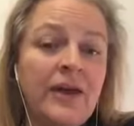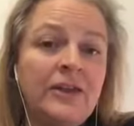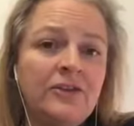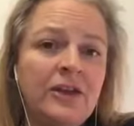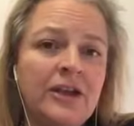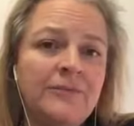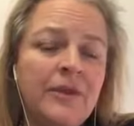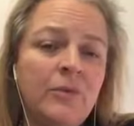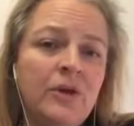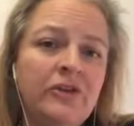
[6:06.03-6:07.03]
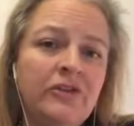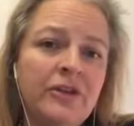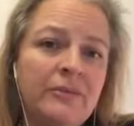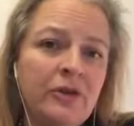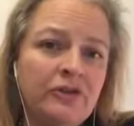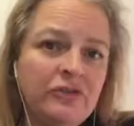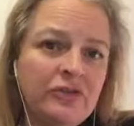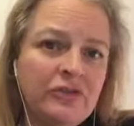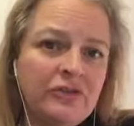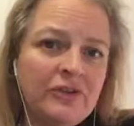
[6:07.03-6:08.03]
energy, which is the
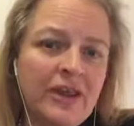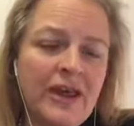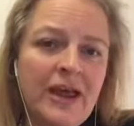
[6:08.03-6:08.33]
emotions.